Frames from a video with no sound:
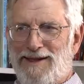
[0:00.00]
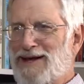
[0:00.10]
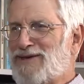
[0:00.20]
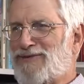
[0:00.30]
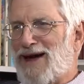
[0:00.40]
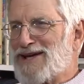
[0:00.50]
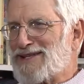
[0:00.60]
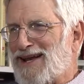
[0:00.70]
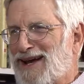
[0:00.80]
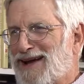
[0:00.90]
That's
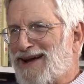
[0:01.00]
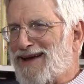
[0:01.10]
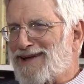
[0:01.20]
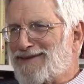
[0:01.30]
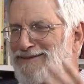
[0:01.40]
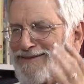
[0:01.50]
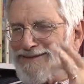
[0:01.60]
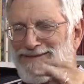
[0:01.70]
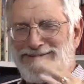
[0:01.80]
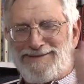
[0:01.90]
fascinating. I, I,
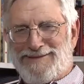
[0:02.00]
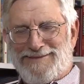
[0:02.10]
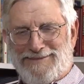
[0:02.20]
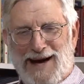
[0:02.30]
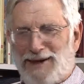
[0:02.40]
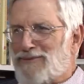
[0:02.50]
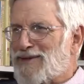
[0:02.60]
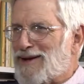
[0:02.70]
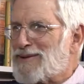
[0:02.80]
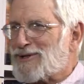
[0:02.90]
I love
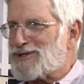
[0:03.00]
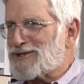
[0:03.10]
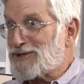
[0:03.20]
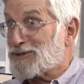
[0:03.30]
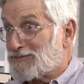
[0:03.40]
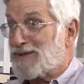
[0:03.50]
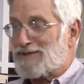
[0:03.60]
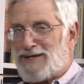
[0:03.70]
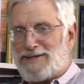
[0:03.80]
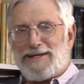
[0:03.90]
that image. Is it, but
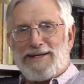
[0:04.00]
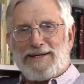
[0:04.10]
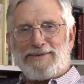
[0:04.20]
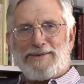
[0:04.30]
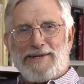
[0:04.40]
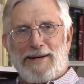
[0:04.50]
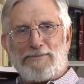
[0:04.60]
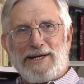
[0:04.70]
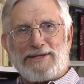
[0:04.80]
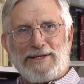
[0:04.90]
it, it
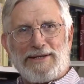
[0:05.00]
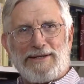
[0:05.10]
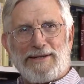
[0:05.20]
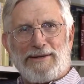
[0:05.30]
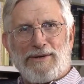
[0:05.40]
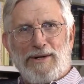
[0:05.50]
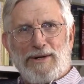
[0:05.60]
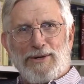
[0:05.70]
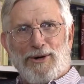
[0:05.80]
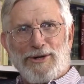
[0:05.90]
makes it uh,
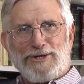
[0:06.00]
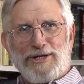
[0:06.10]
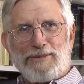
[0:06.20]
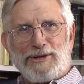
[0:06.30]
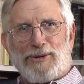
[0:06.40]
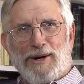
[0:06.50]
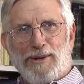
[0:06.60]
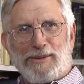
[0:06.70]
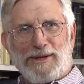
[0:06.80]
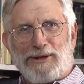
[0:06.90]
all seem
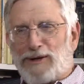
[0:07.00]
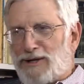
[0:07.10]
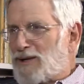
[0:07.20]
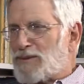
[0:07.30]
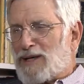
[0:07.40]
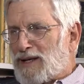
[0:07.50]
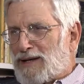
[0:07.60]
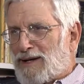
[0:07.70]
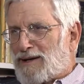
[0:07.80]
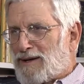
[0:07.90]
incredibly clear to
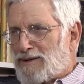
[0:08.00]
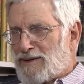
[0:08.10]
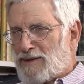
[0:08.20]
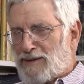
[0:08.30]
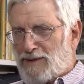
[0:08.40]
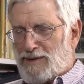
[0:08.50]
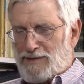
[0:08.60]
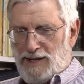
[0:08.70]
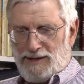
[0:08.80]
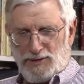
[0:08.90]
me. Uh,
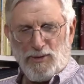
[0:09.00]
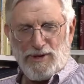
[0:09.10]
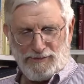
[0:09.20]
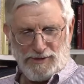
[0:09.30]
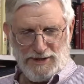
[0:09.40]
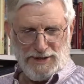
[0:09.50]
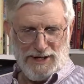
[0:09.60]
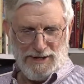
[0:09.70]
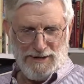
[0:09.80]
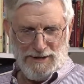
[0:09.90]
I think it's wonderfully
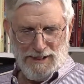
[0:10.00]
said.